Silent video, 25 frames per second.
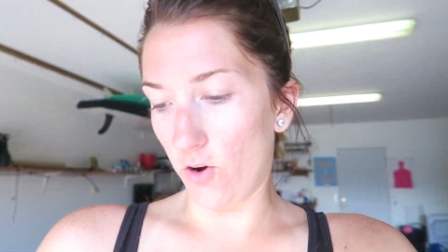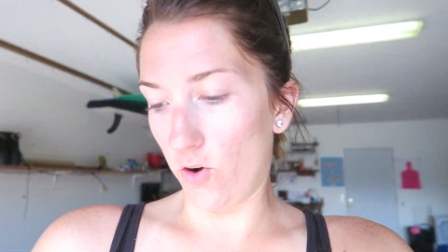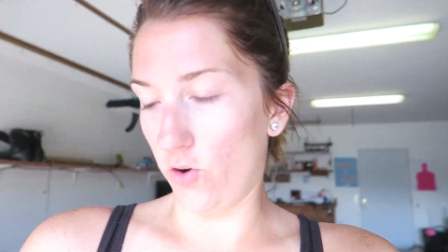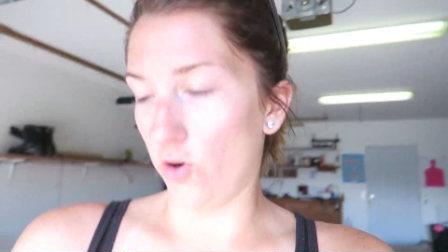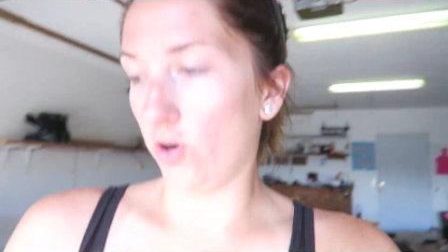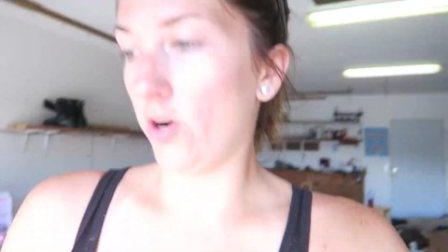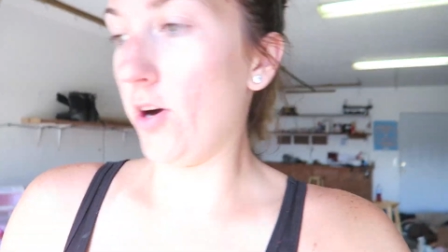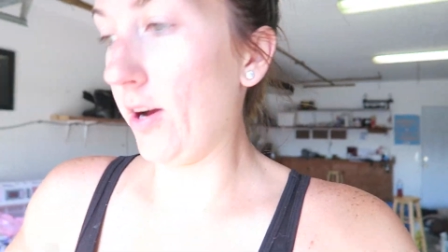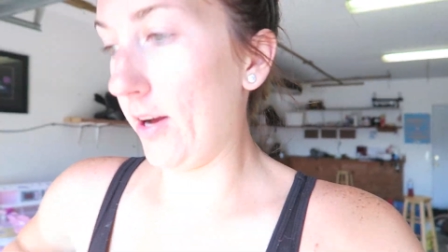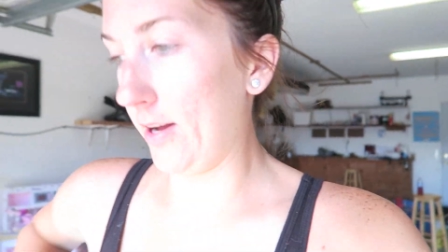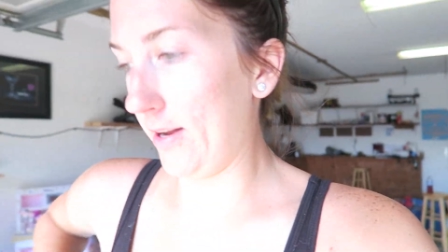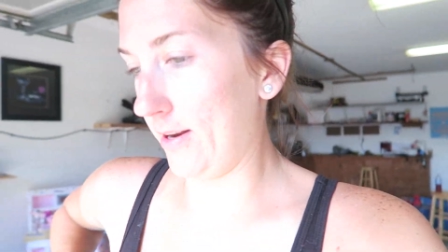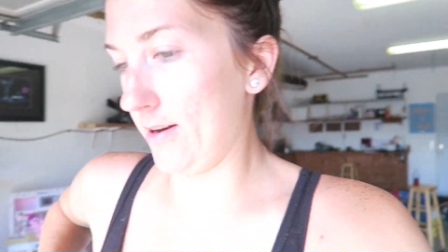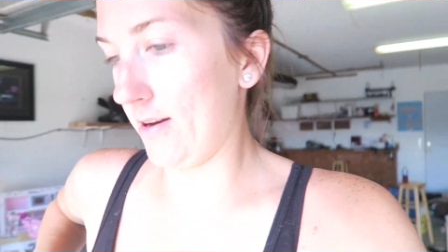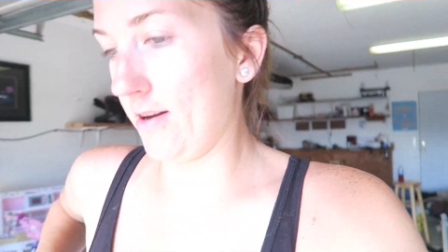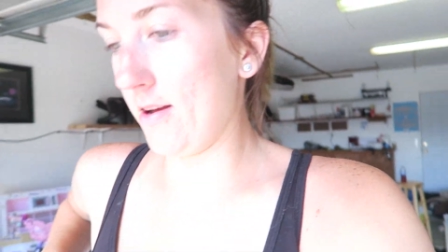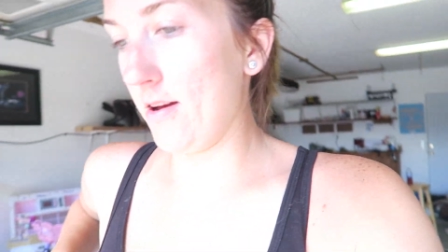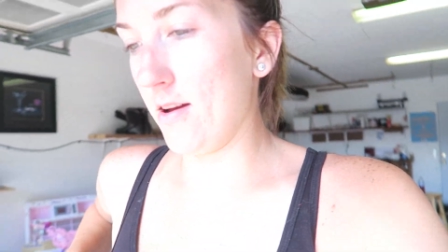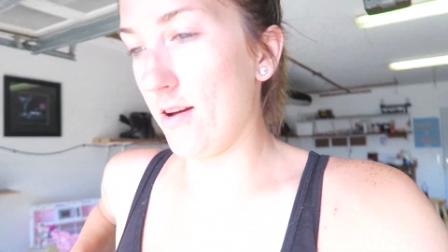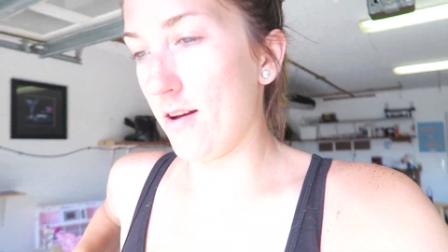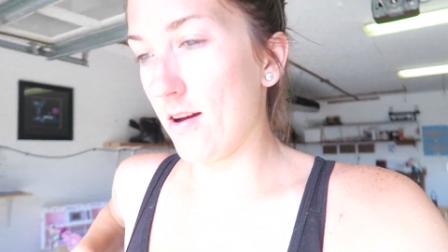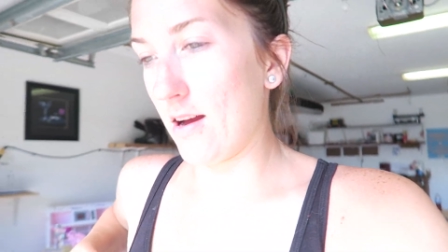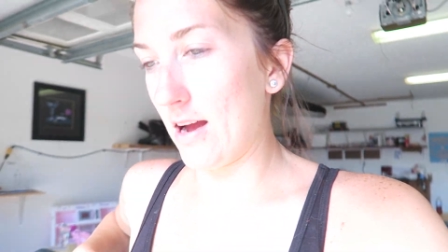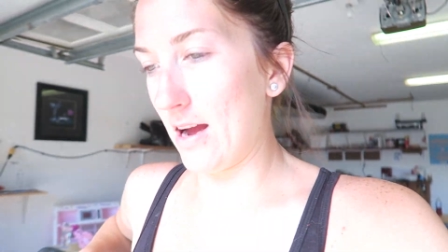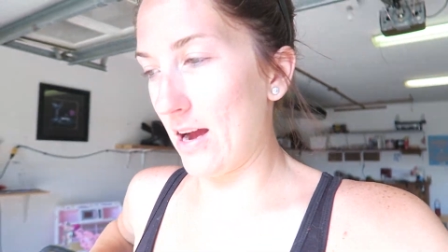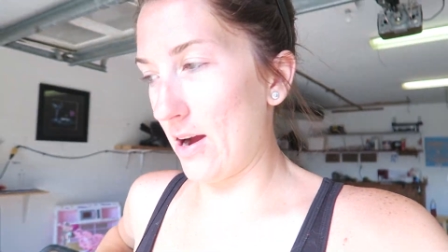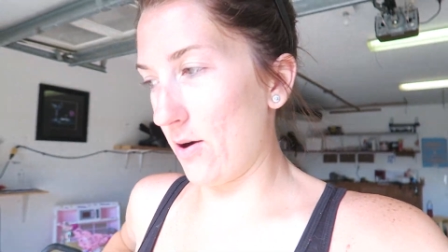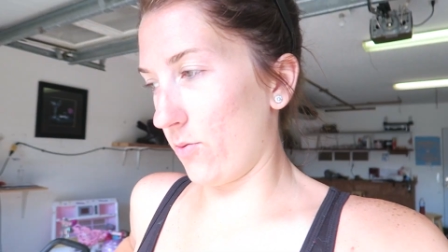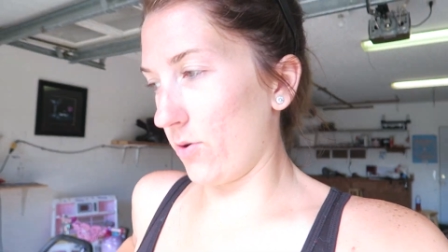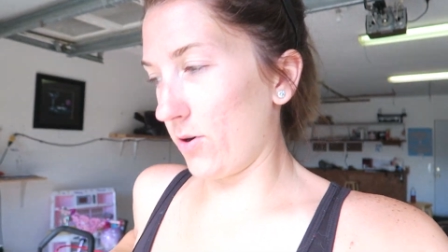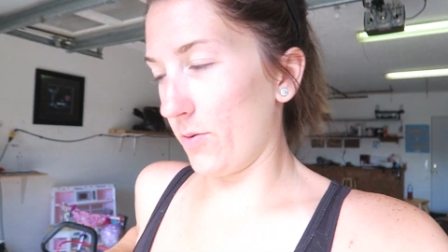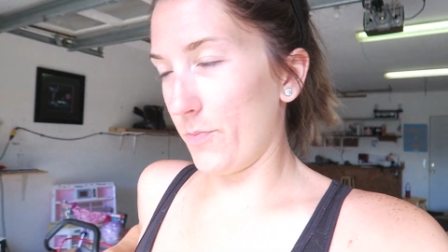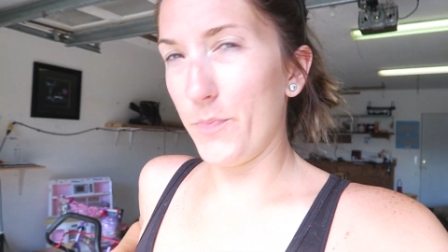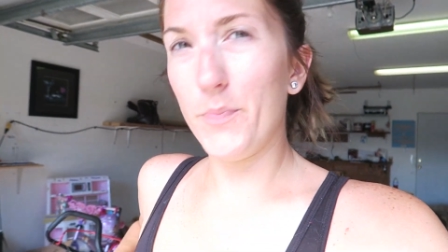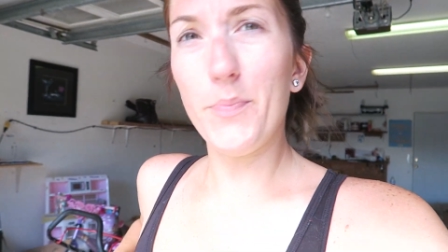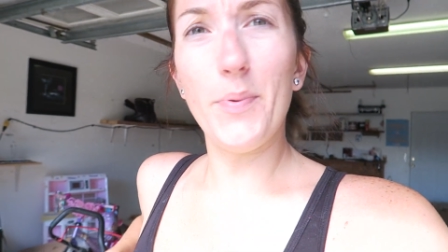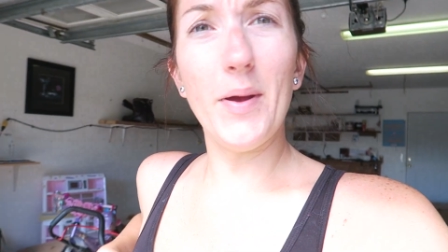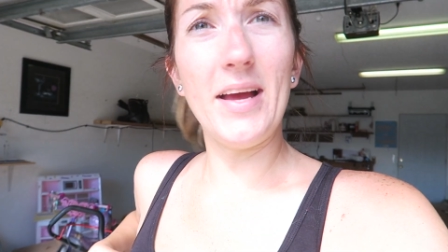on
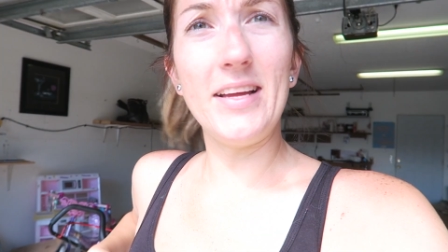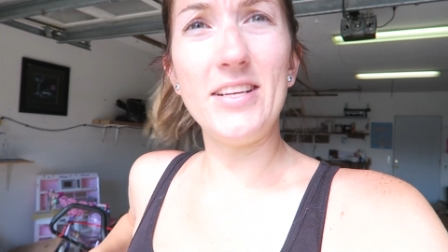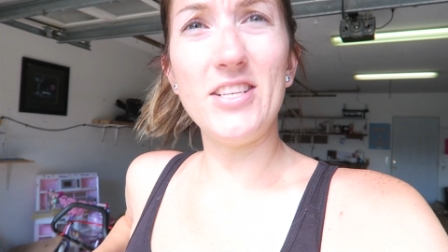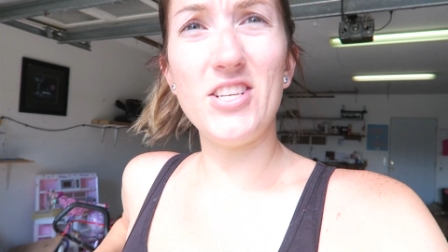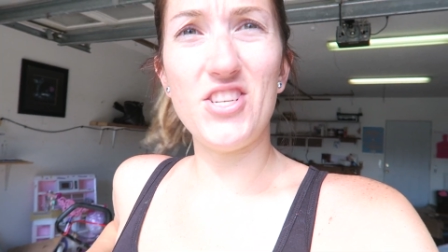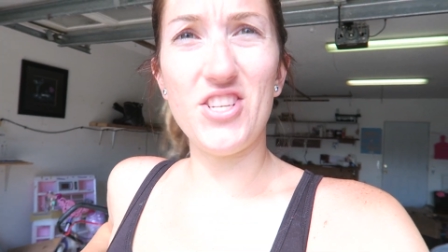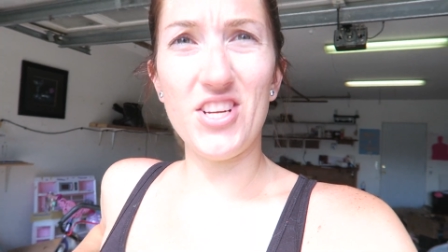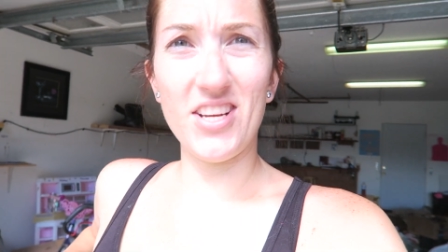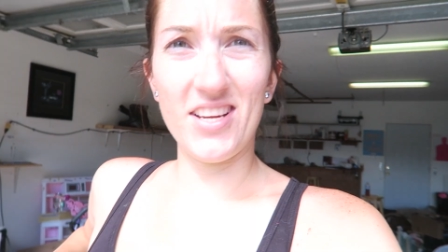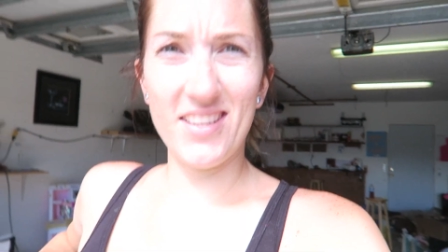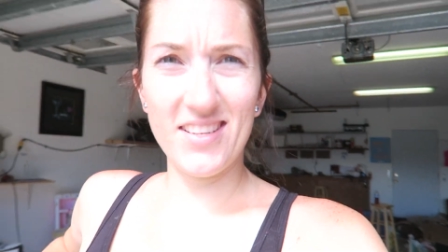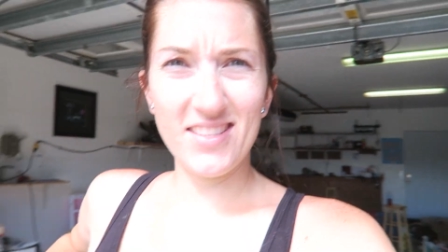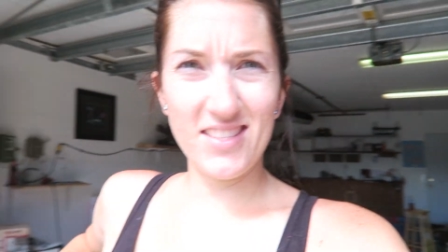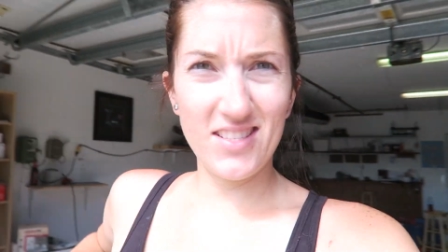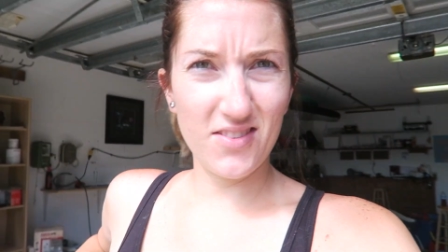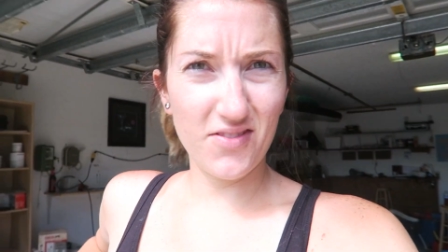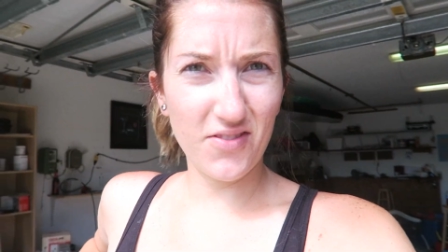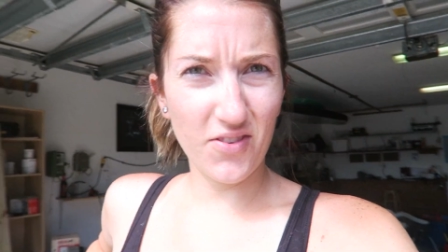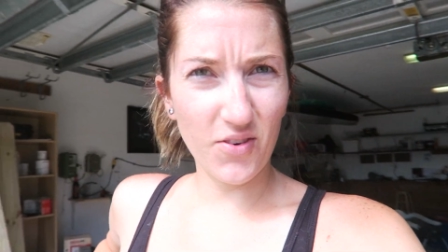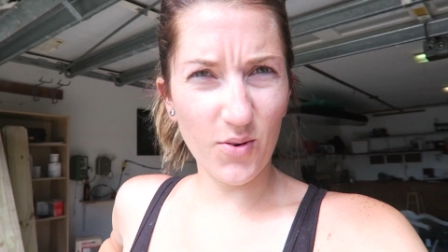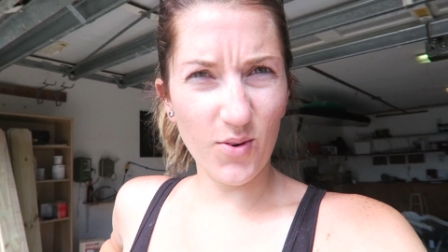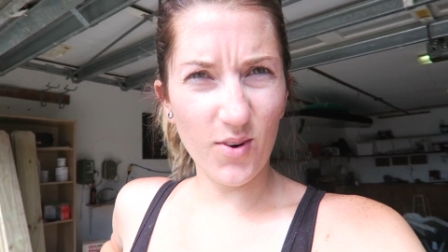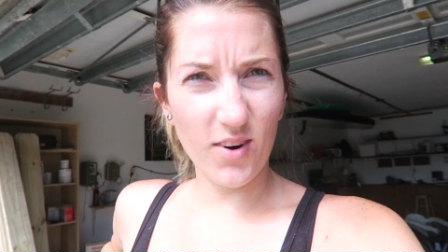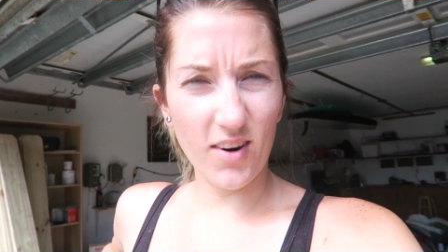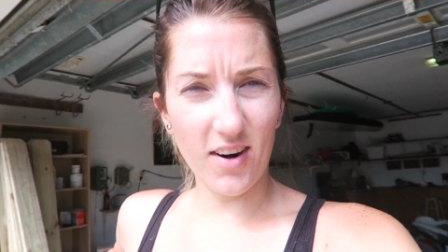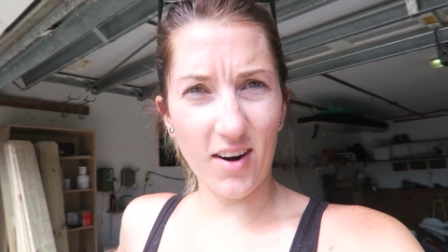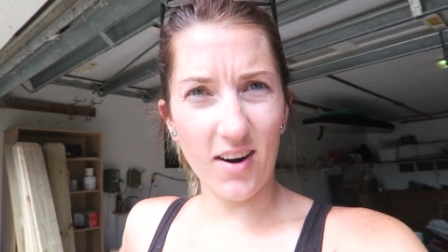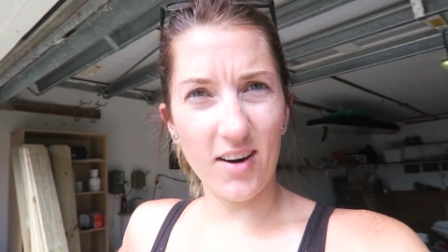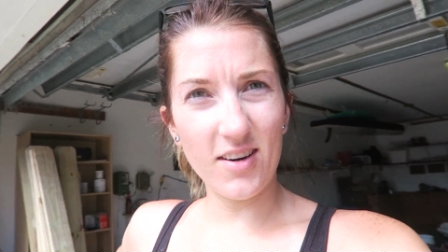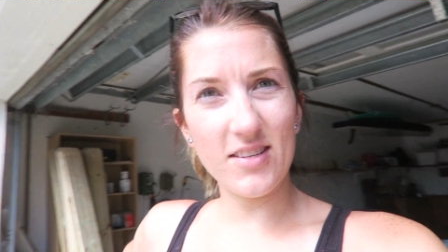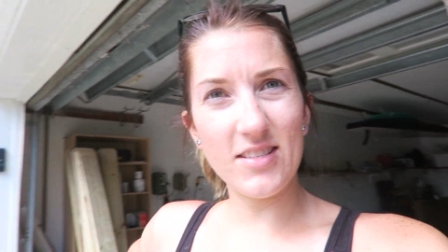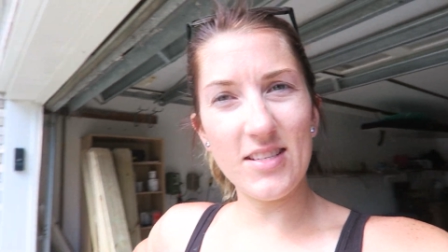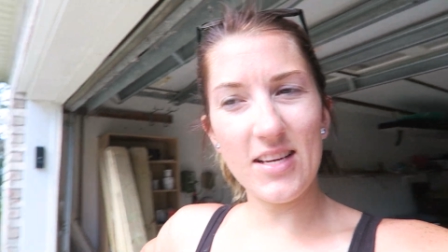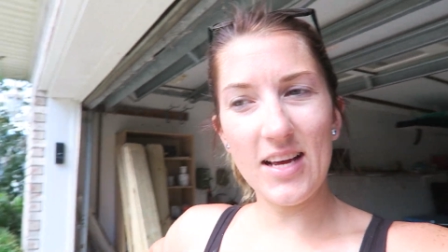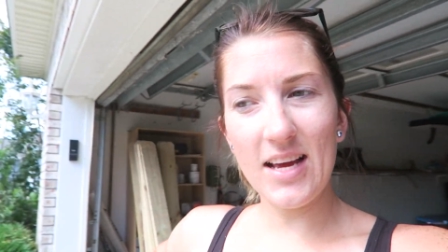our benches for our